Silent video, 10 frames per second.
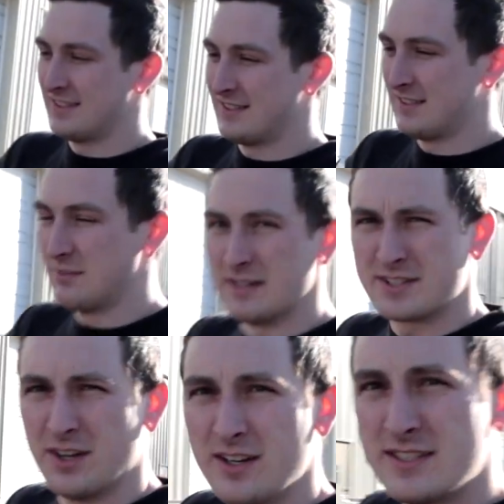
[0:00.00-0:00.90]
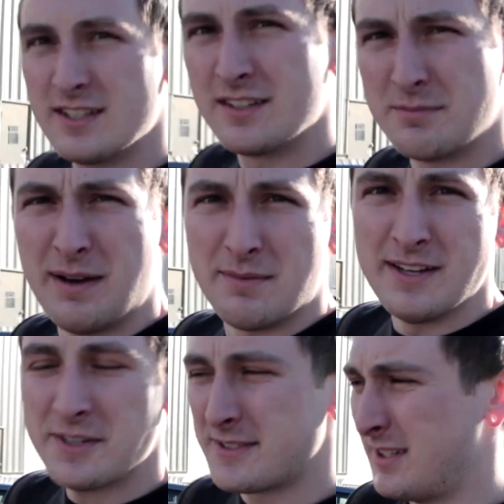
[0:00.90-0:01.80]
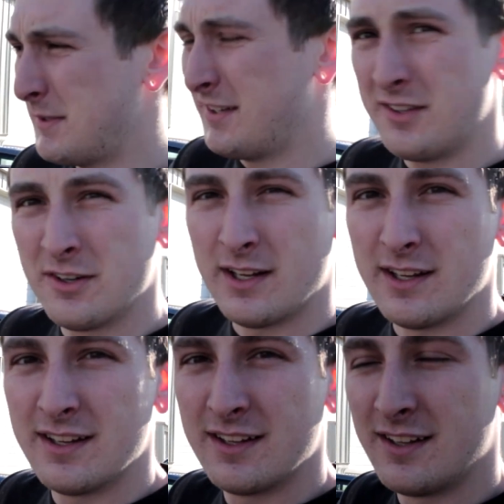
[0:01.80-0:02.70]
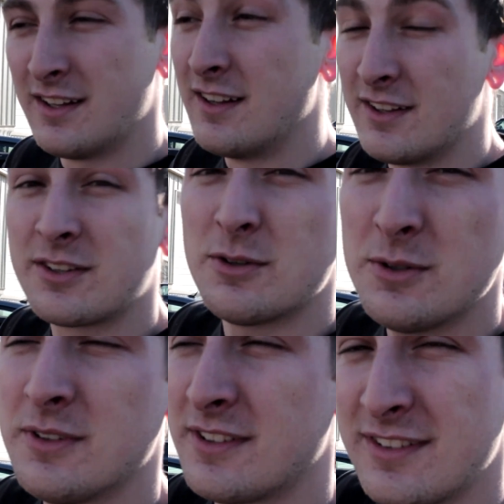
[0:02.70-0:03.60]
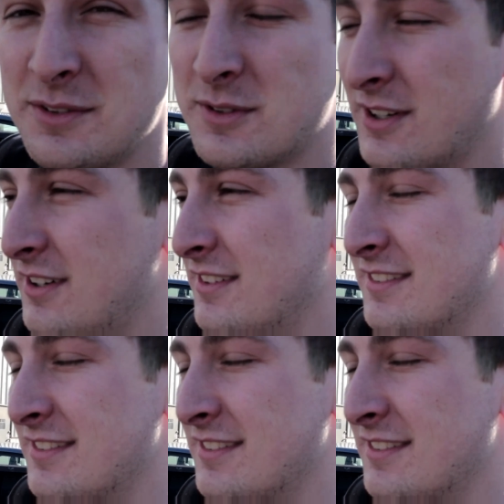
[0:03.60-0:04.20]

How was school skirts? For the week? Oh, my, yeah. my skirts, they look great. Oh, I know. School is. it was hard.